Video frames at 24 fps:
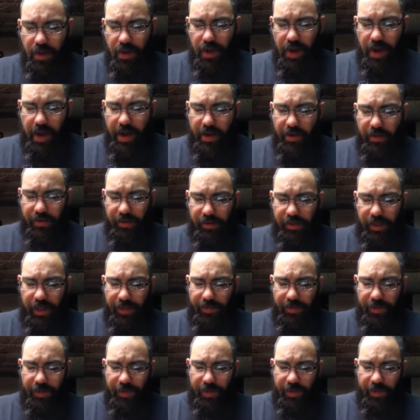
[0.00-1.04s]
I always
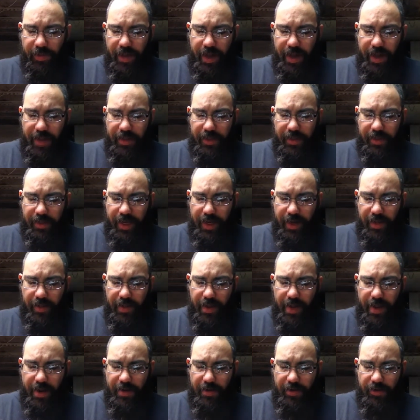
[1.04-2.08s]
leave a little on the tail
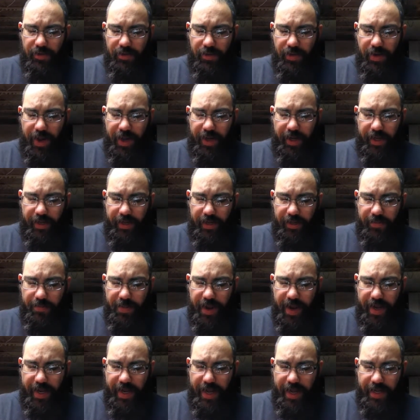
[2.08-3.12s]
end so I can
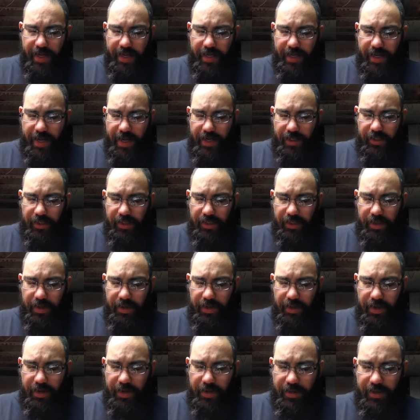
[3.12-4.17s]
make any
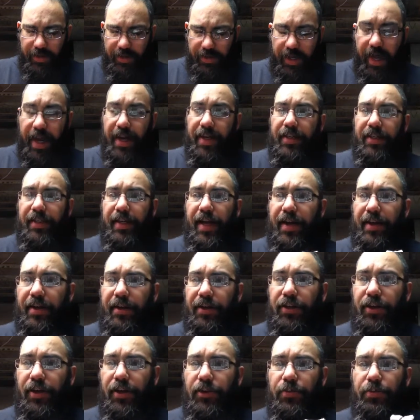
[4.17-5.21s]
necessary side-to-side
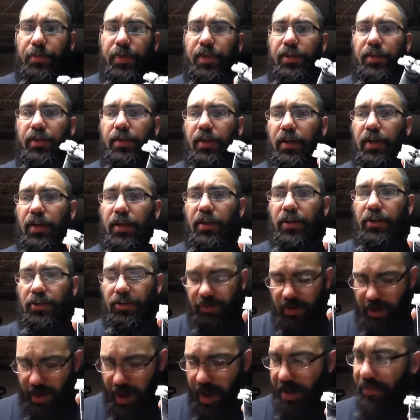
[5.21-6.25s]
adjustments.
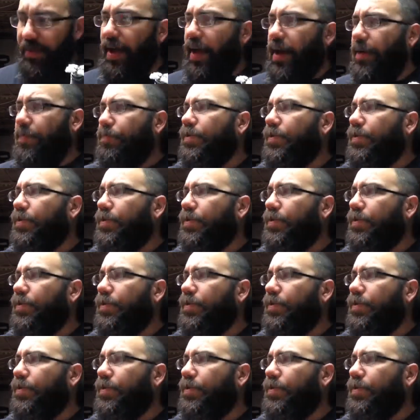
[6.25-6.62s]
So now I've got it